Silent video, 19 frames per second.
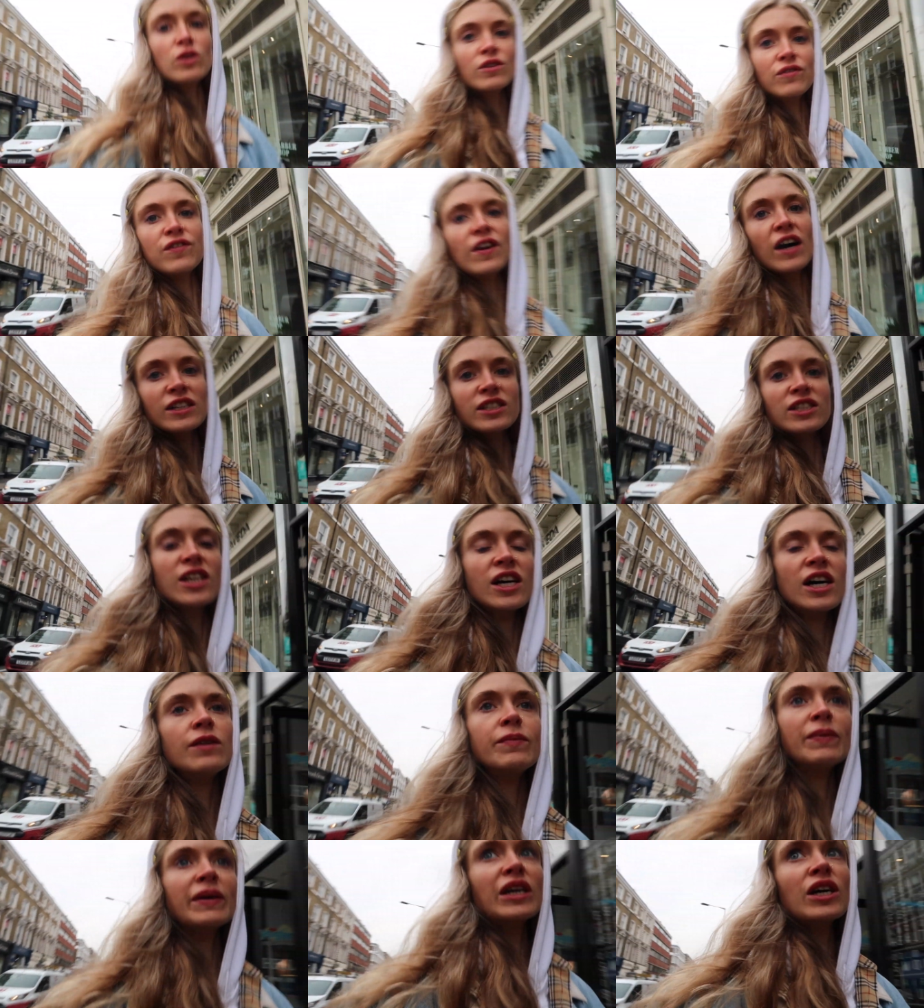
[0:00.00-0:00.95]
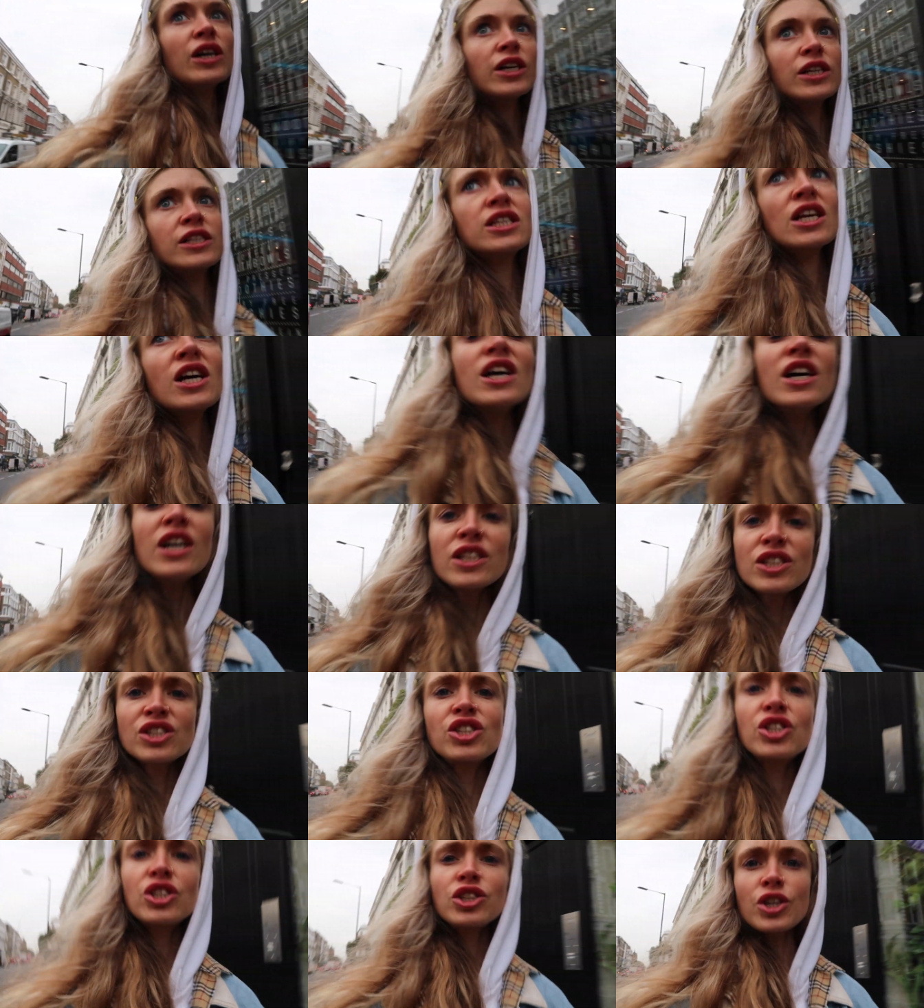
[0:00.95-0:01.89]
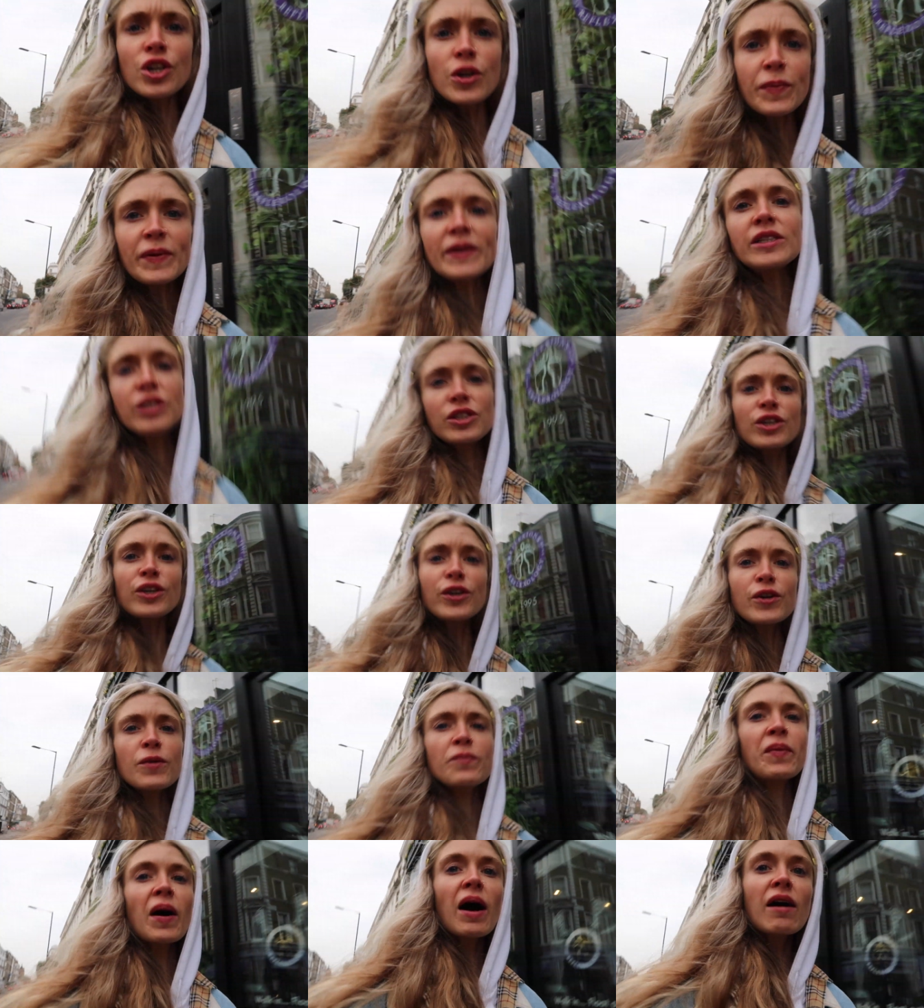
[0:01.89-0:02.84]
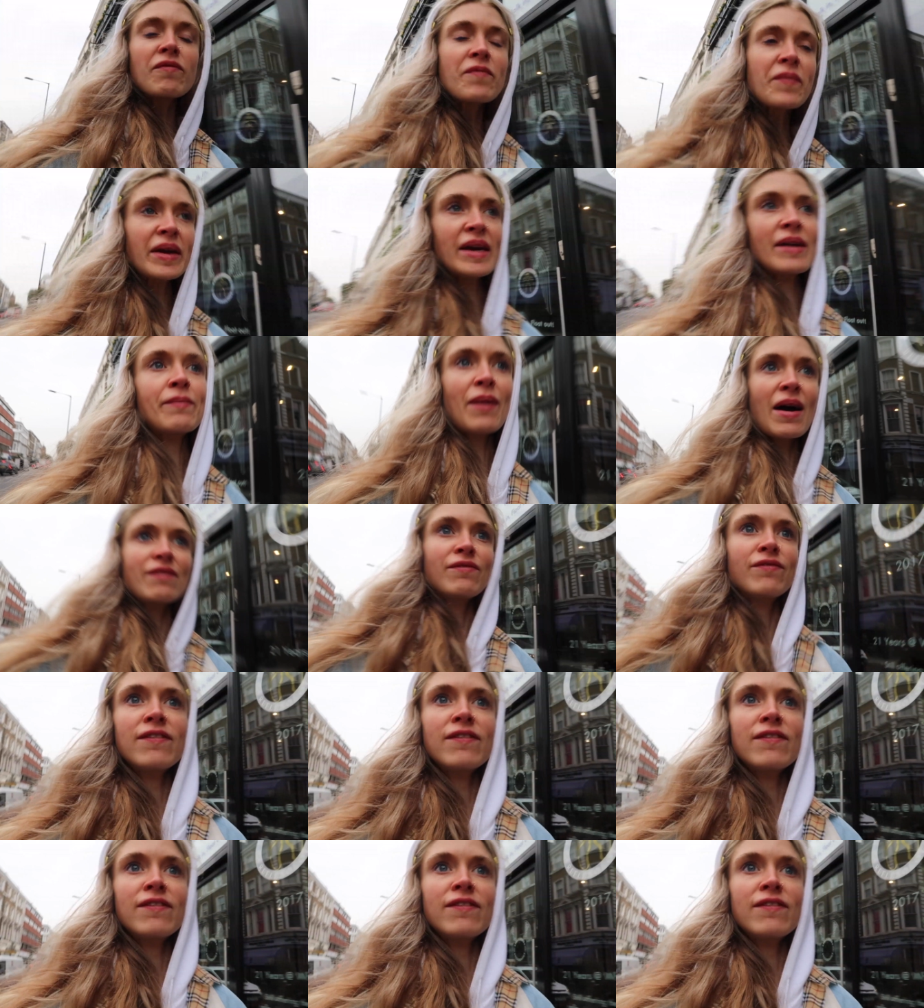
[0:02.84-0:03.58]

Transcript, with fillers: all a fluster because stupid dude above me in my